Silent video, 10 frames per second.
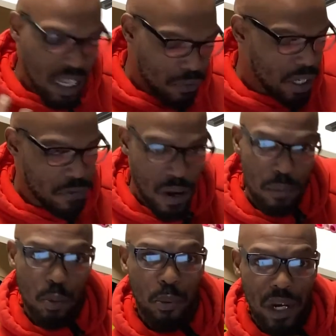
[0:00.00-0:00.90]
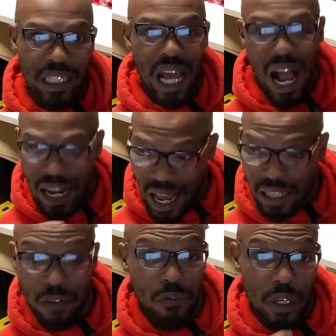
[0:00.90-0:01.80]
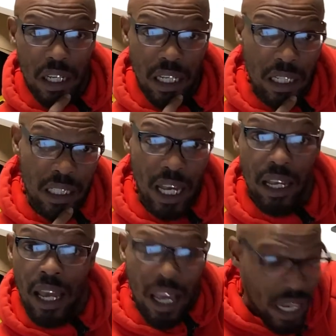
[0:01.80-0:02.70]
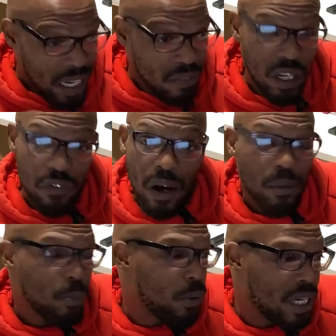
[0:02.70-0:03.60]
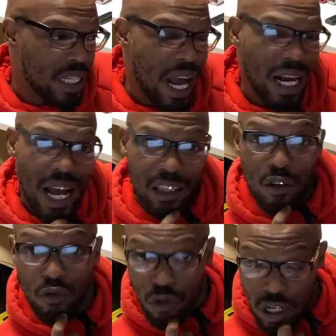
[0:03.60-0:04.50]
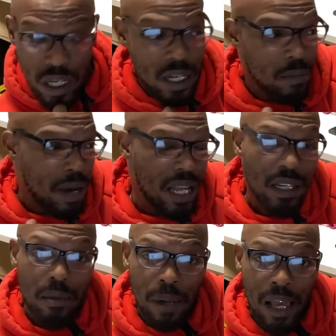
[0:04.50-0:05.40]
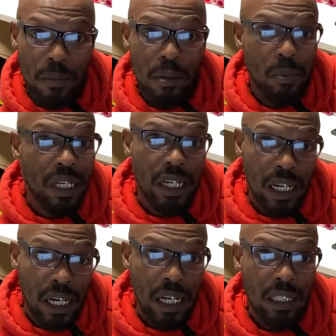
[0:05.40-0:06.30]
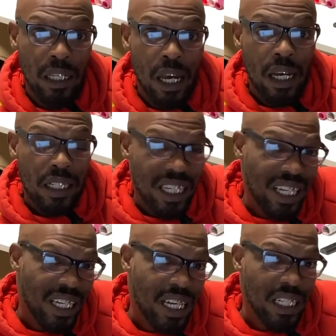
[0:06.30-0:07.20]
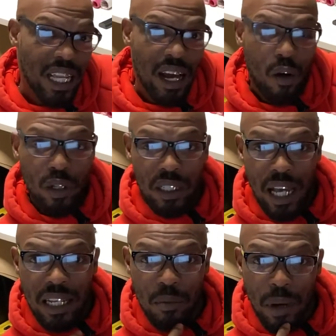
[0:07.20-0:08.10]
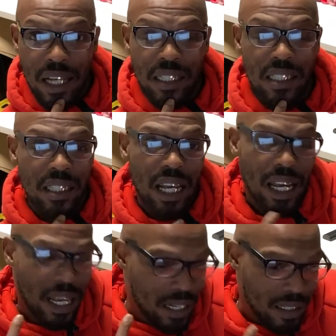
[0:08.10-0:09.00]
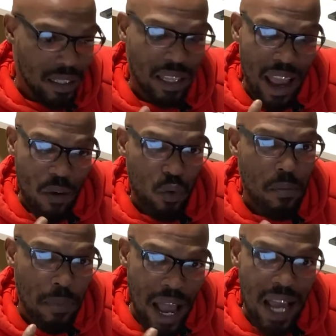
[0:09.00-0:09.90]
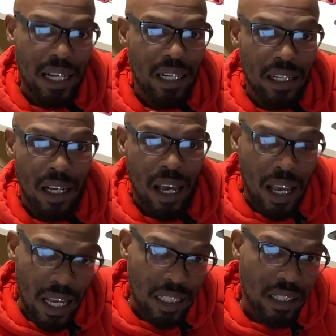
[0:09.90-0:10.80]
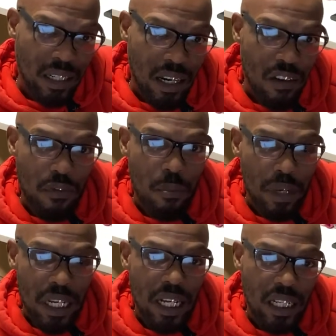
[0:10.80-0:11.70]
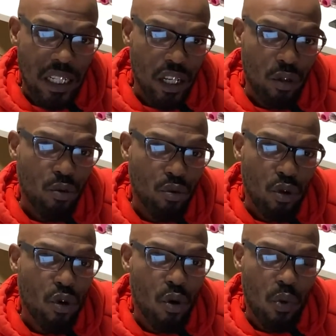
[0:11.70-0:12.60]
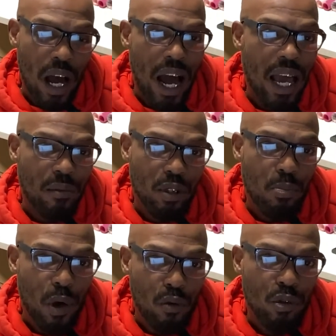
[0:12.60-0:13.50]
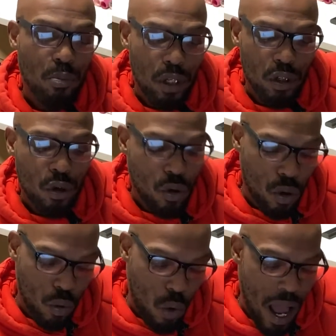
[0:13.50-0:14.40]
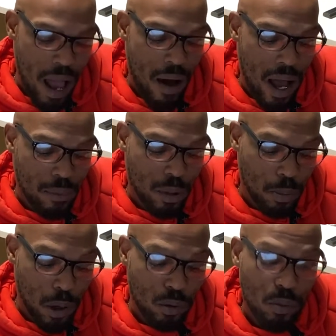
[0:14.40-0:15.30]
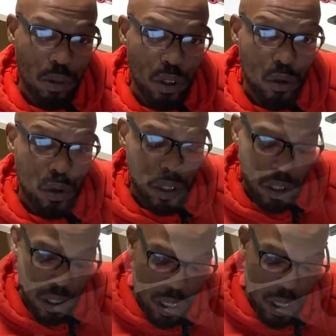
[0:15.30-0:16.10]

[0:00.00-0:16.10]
Even if I'm depressed, I got to feed EJ. Even if I'm depressed, I got to run my little baby because she needs that on a daily basis. And that reminder is enough for me to continue doing what I am supposed to be doing while I'm supposed to be doing it.